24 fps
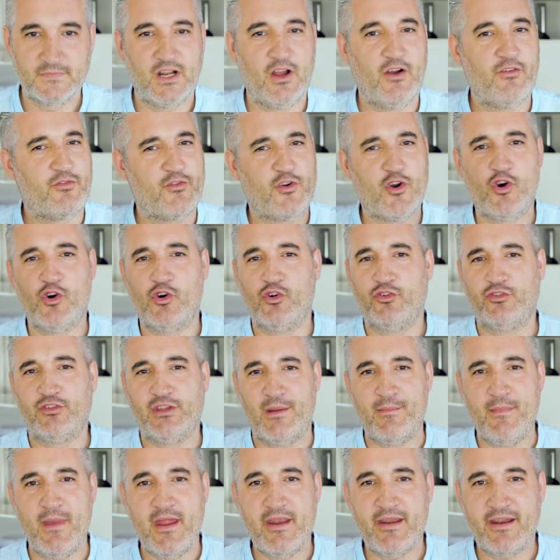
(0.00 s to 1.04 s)
Of course,
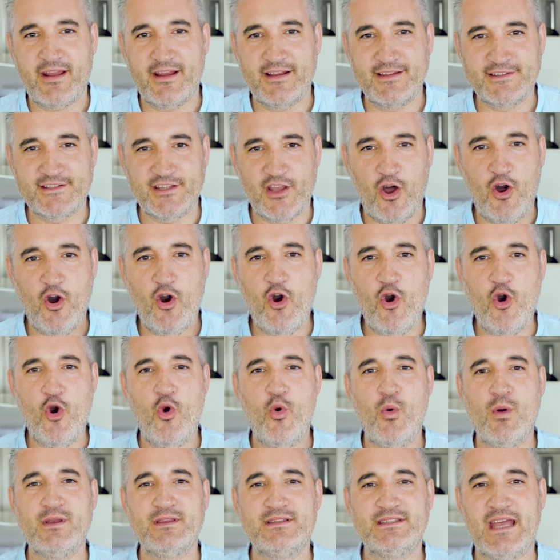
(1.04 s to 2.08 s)
Americans
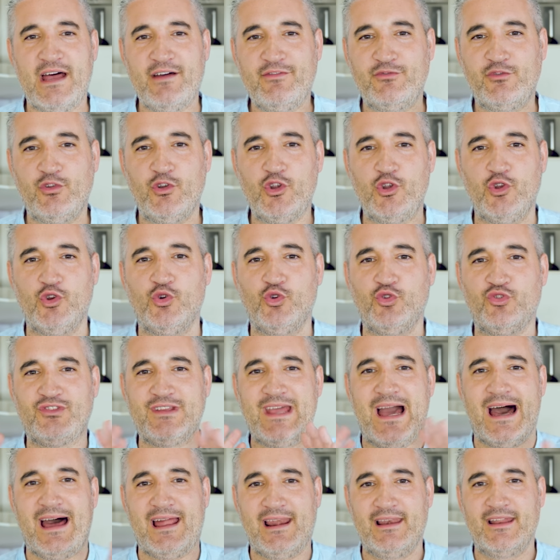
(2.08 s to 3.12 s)
always have to use
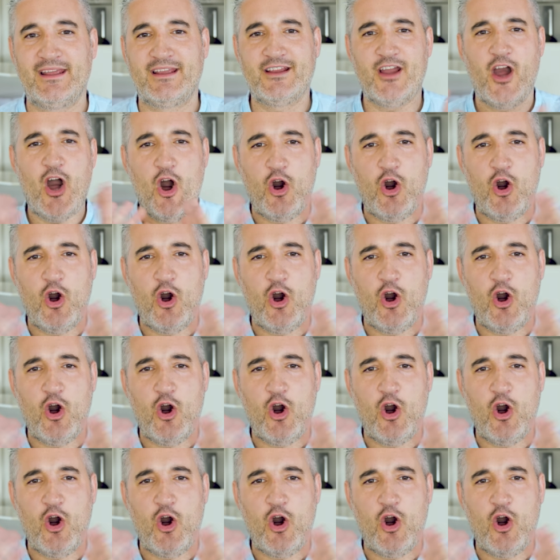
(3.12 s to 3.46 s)
garlic.